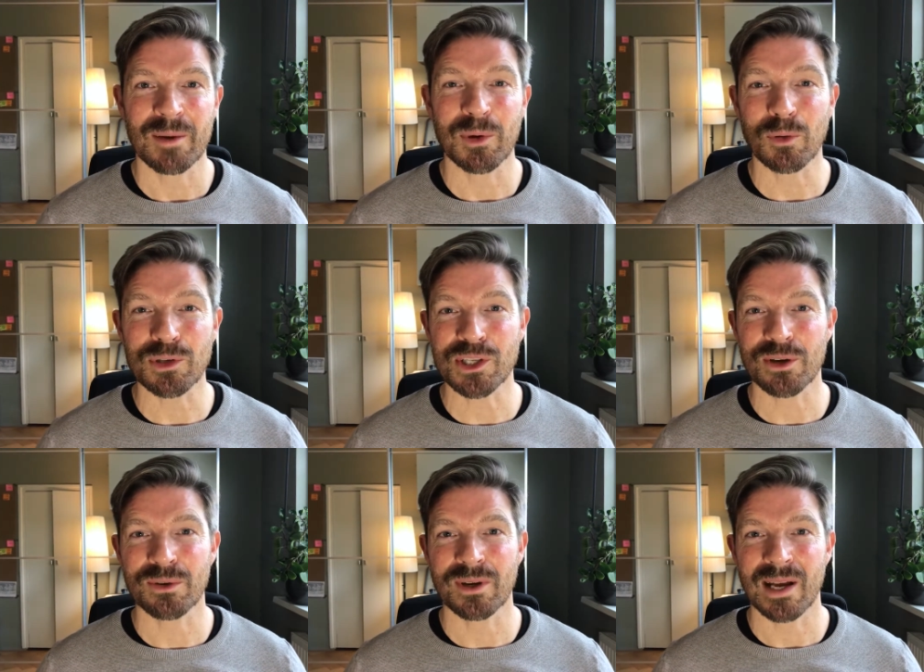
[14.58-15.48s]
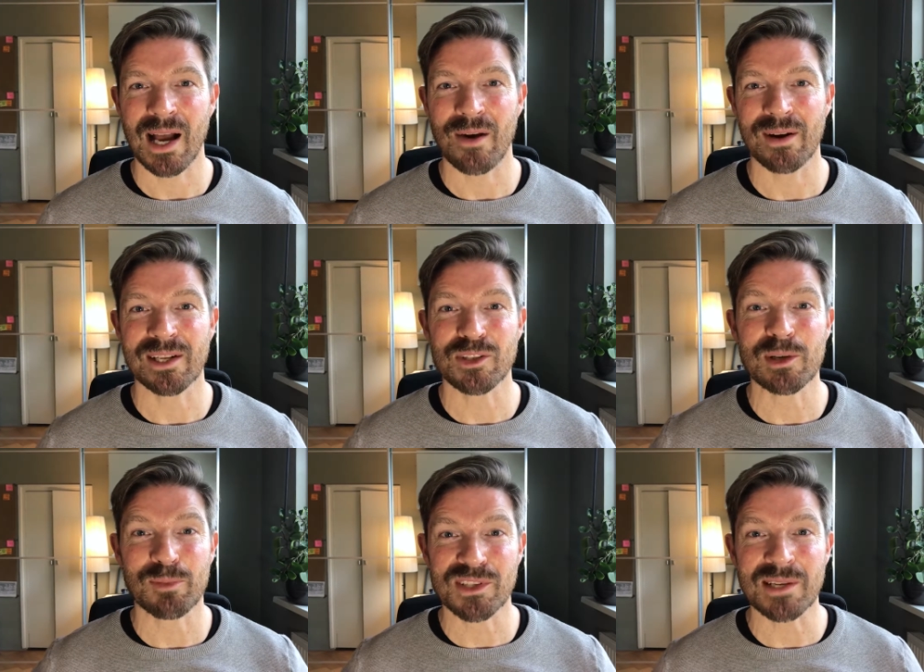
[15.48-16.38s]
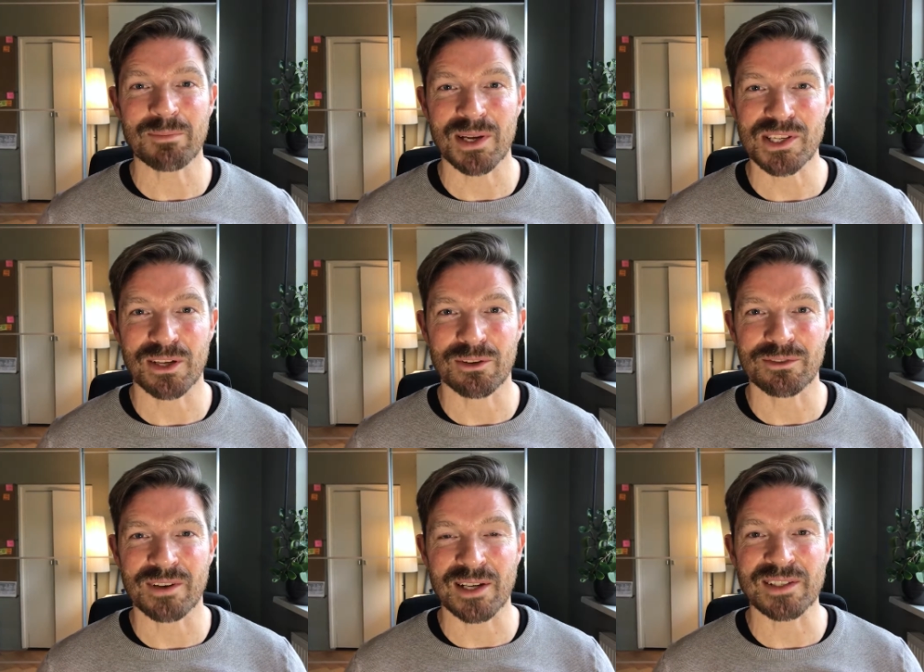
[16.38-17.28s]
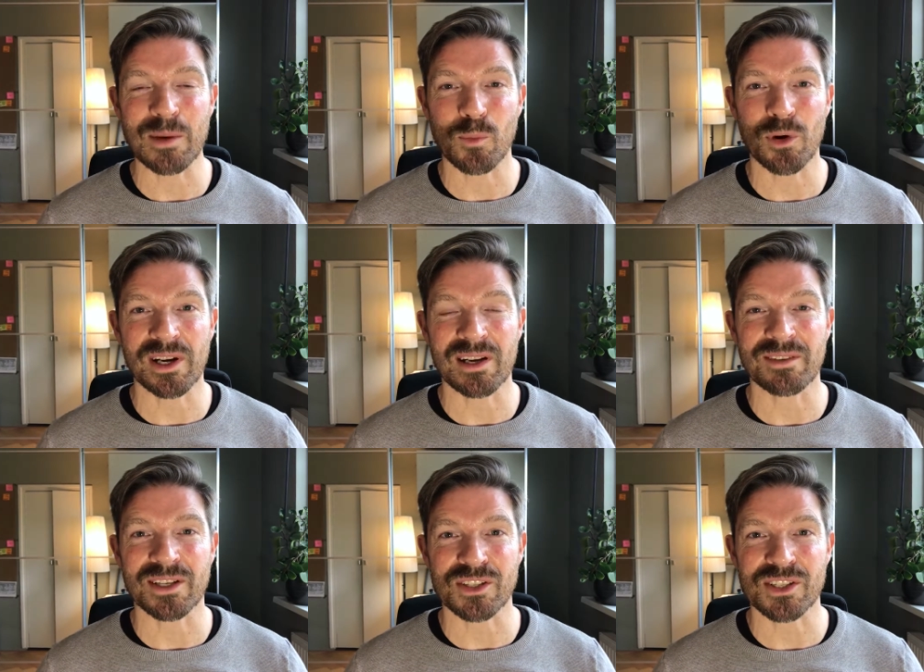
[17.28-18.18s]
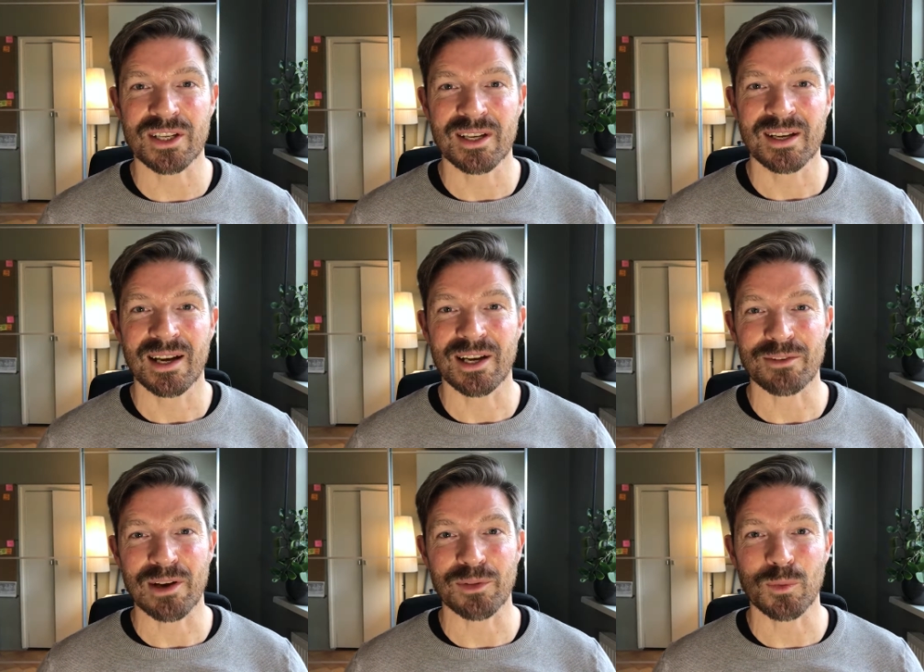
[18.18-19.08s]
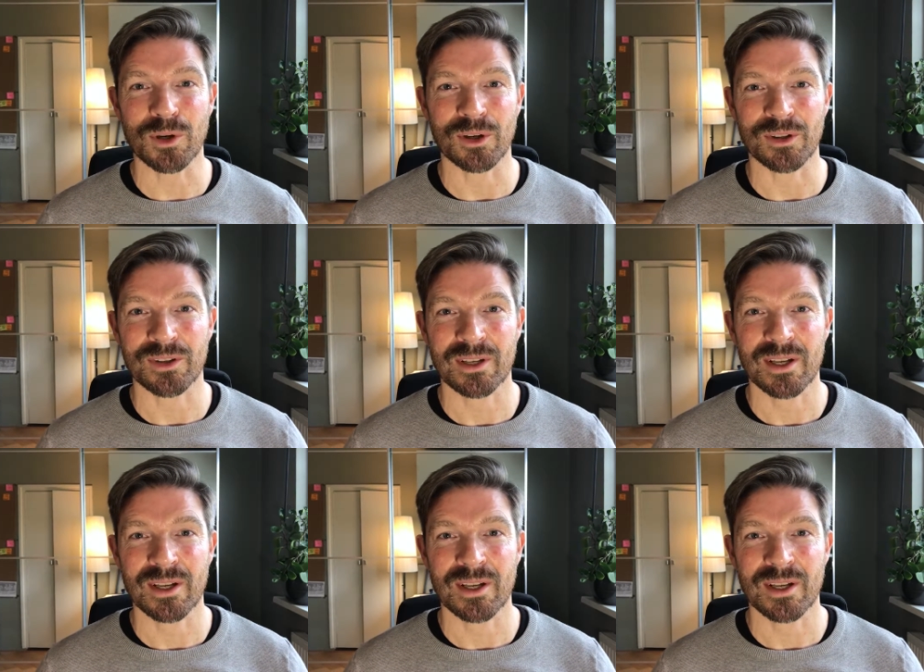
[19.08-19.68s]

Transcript: but also how I literally present myself at networking events and around the world.